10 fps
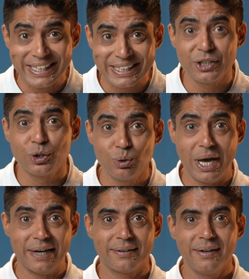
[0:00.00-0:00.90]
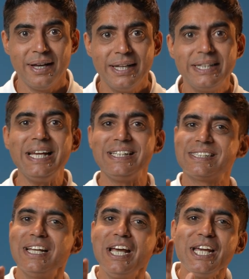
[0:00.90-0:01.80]
it can do that.
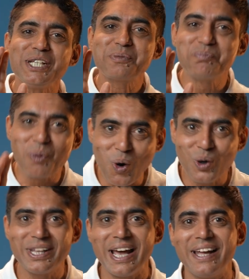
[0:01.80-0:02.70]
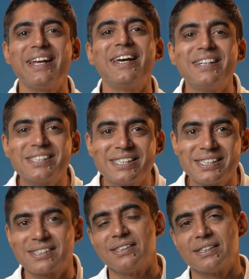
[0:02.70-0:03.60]
This is more than an
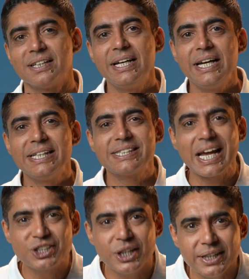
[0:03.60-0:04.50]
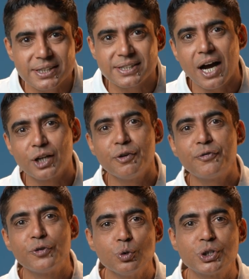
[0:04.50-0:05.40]
assistant. It's actually the start of a
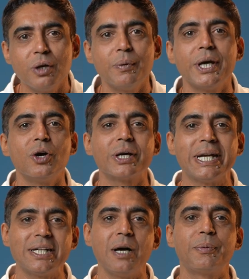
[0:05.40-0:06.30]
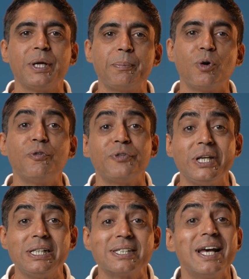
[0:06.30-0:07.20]
future where your GitHub repo
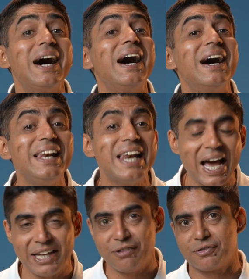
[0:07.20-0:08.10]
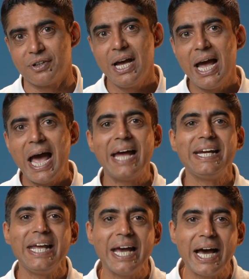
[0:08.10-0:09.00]
feels alive,
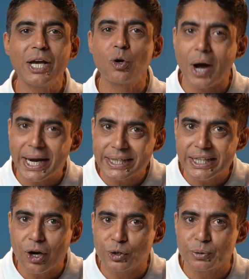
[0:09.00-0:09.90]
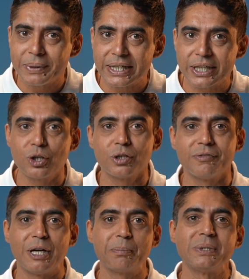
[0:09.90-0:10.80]
and AI quietly automating your
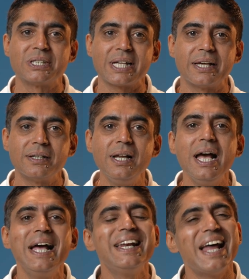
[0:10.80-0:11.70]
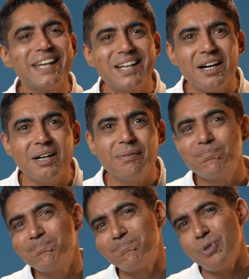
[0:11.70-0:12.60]
development cycle like a,
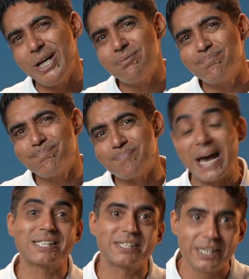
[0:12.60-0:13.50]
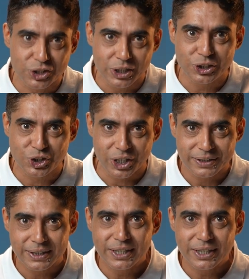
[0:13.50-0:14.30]
well, backstage ninja.